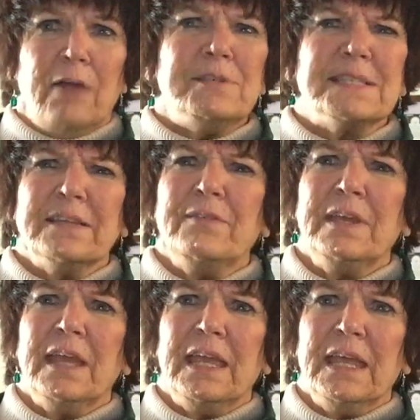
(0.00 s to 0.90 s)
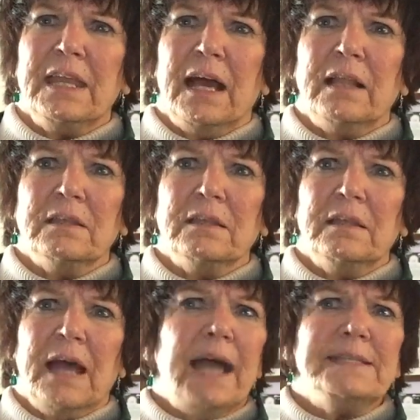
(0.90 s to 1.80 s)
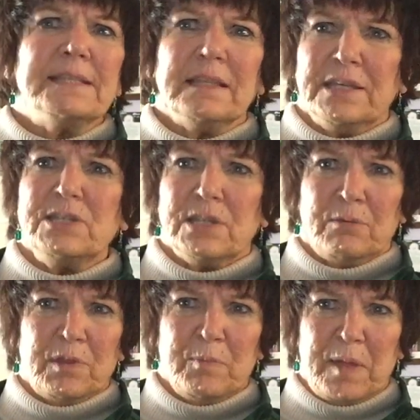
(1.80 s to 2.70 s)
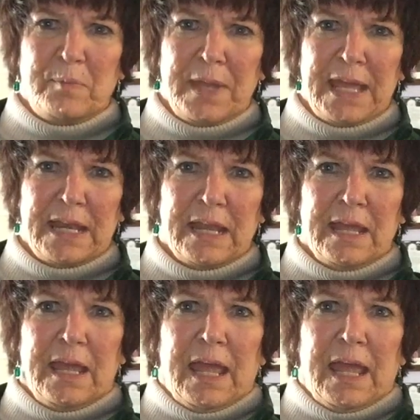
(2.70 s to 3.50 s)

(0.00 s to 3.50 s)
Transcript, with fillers: I was living in isolation with my pain